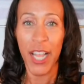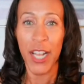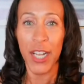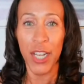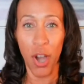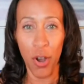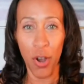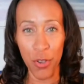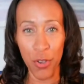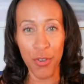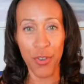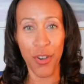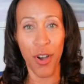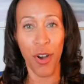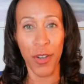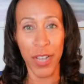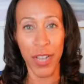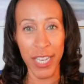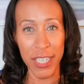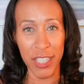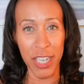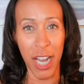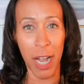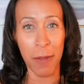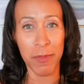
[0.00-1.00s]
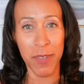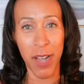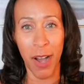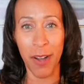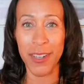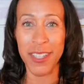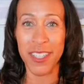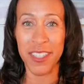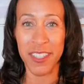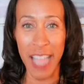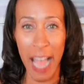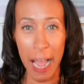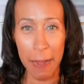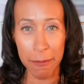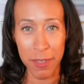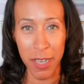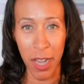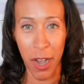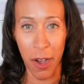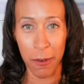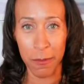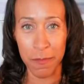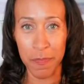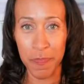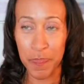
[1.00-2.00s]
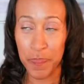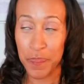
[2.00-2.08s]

No, you're gonna get jumped on and stopped on.